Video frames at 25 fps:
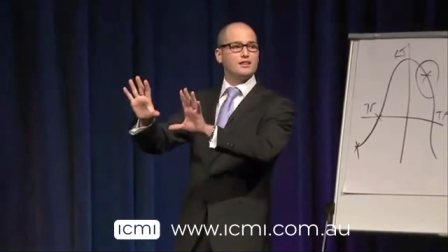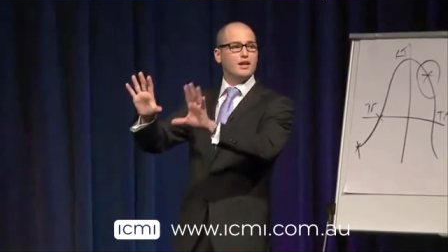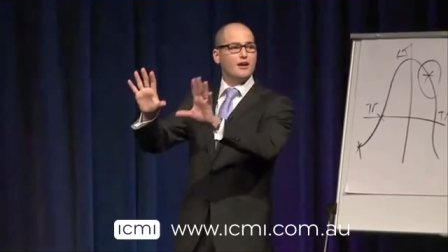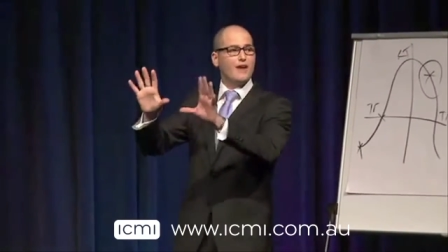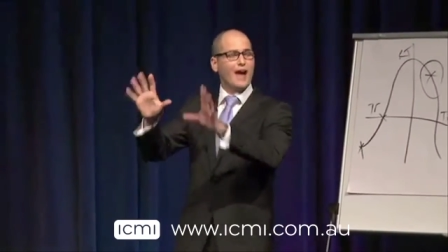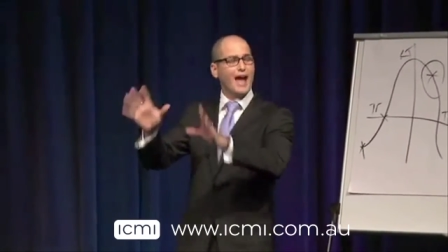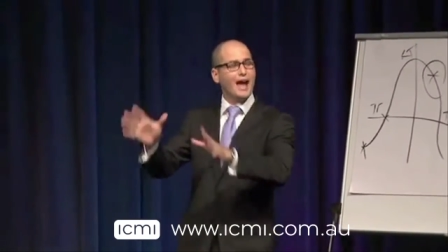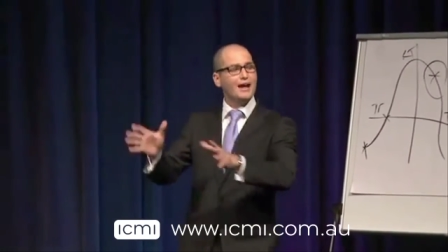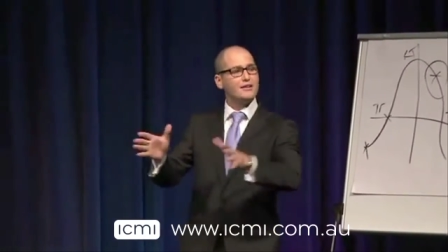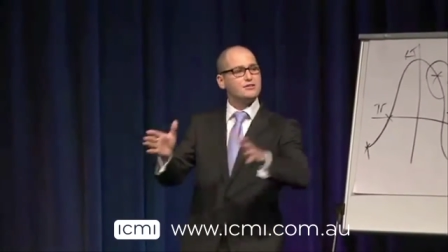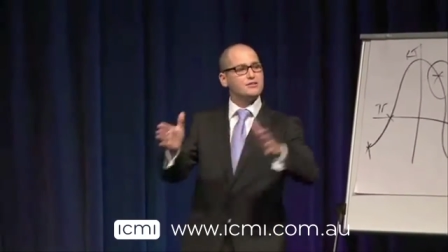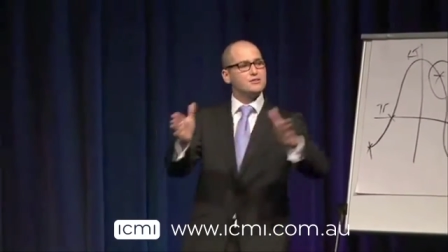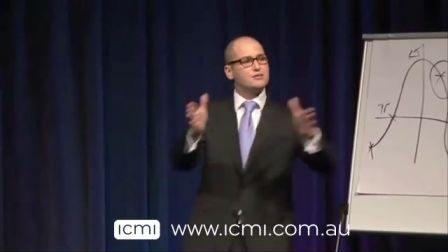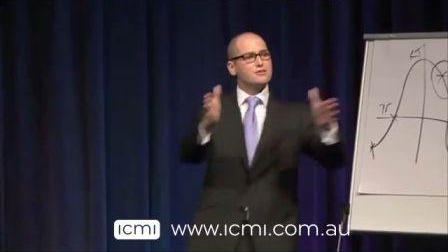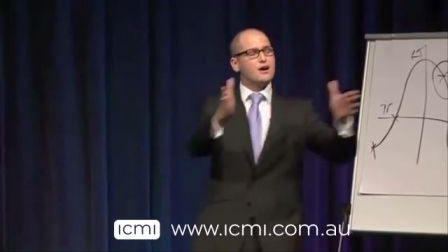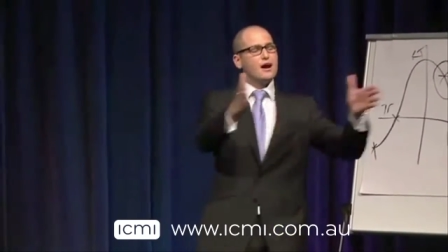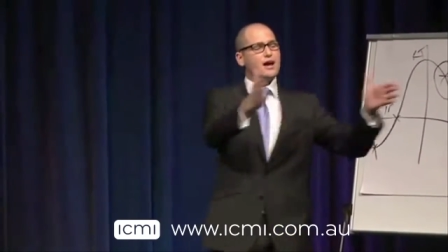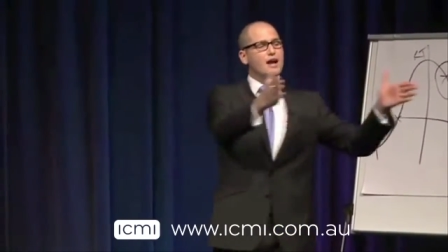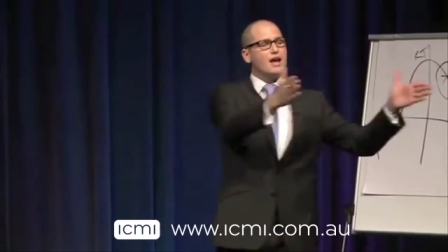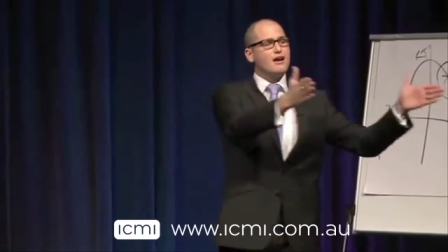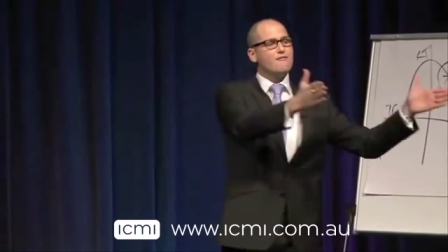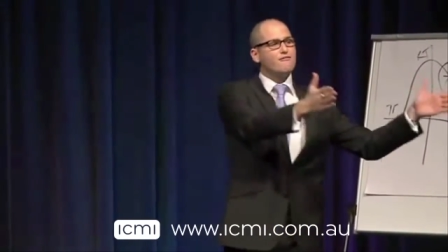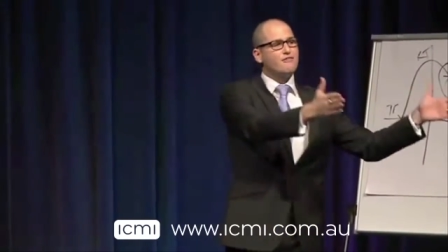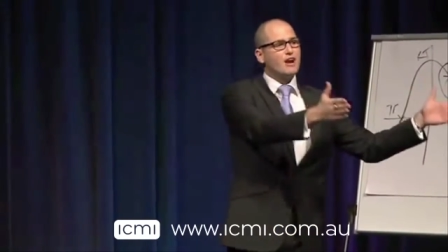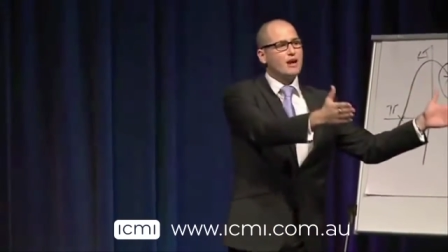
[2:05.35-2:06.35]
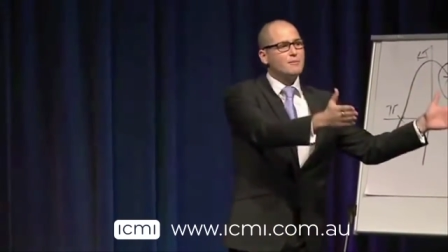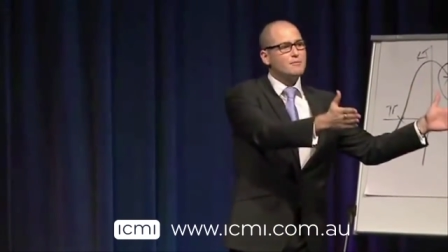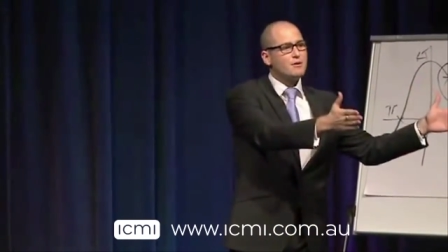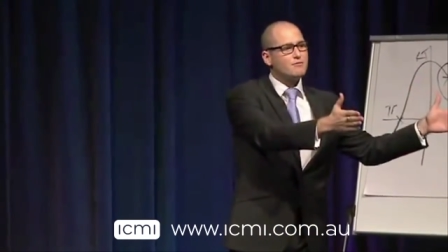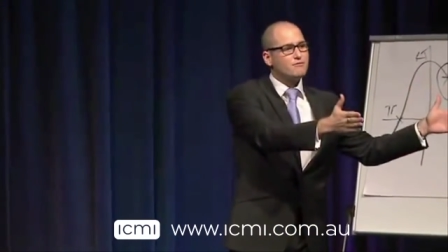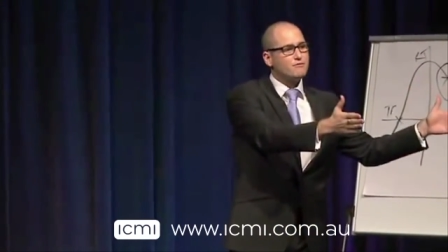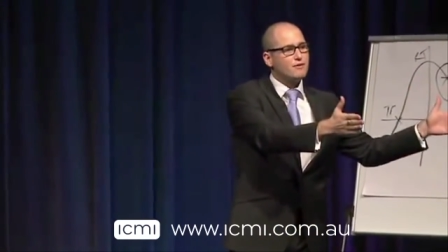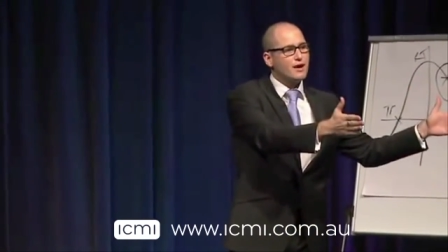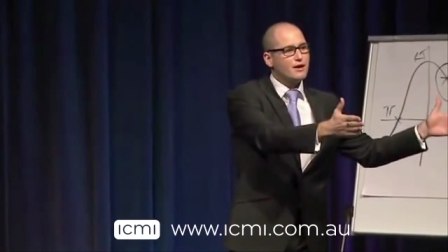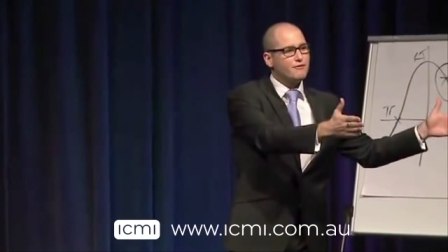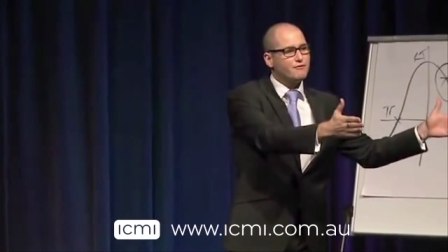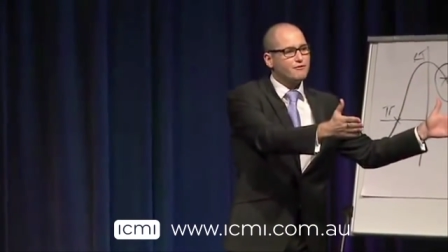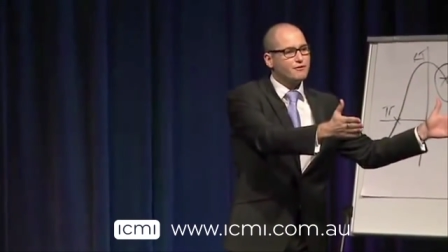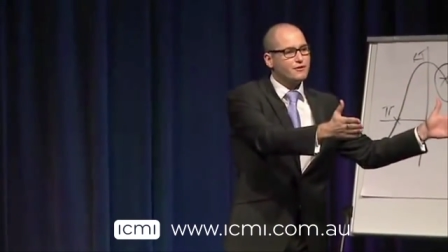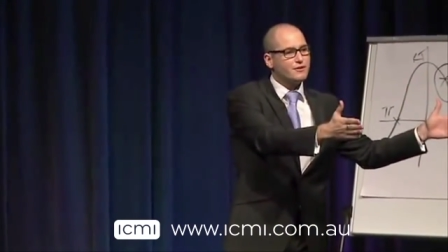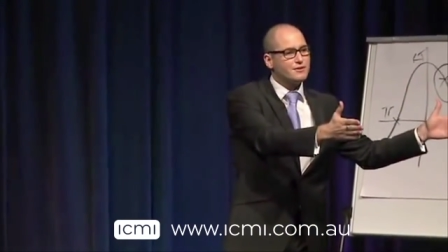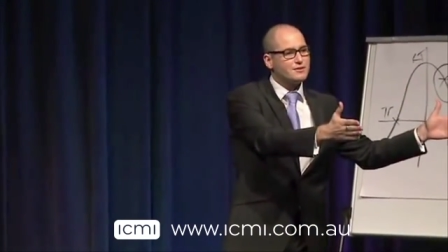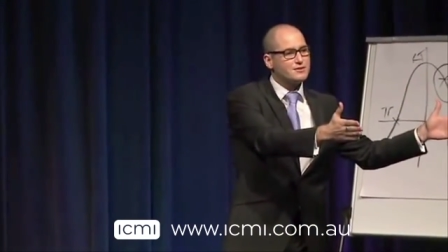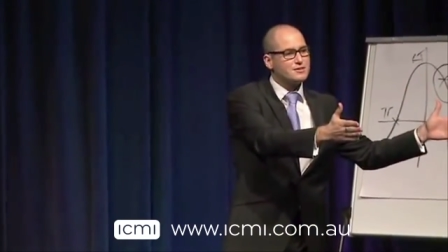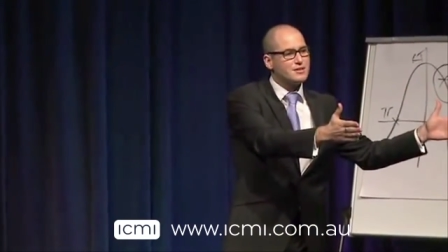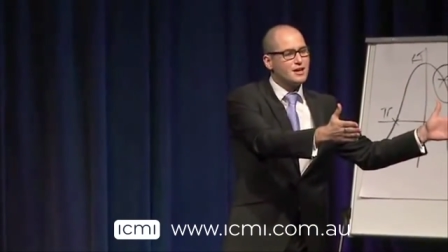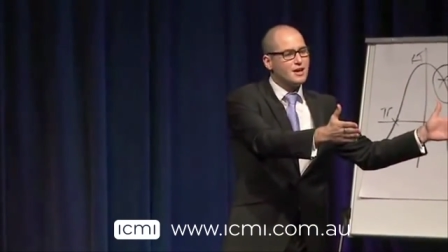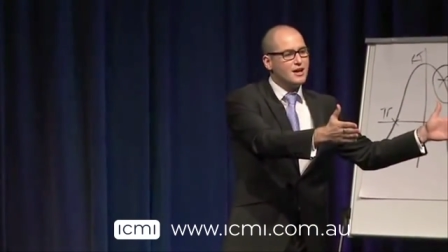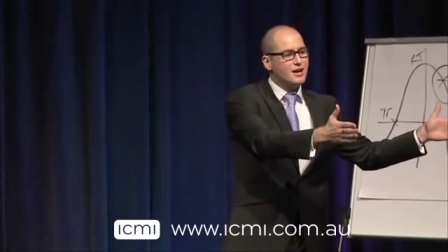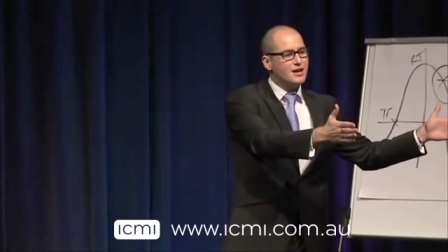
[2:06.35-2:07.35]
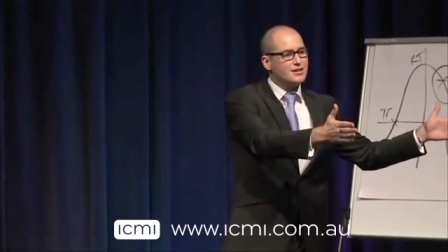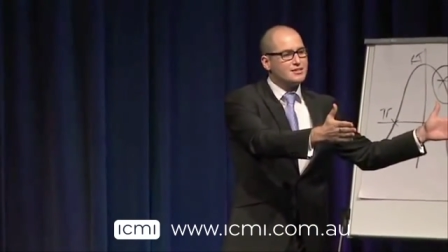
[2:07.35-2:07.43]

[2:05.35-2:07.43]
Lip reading: They're outside our frame of reference.